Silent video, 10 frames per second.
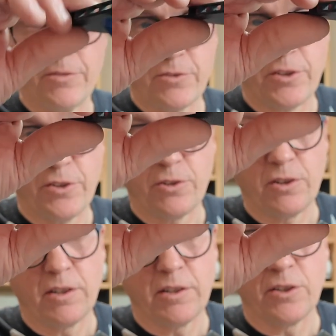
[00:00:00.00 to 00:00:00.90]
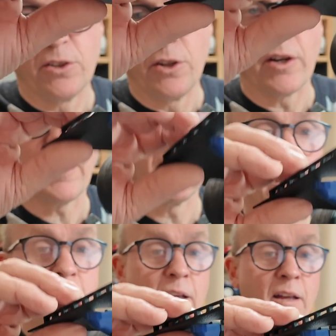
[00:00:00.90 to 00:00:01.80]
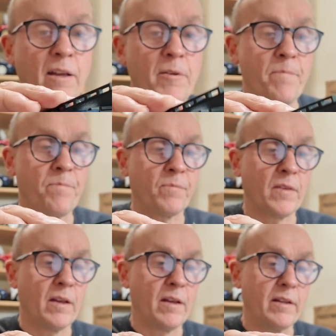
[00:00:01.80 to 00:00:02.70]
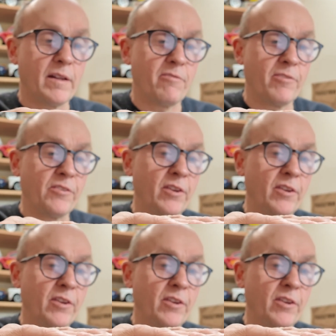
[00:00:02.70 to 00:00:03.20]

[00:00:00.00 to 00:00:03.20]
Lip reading: you've got your look, and that fits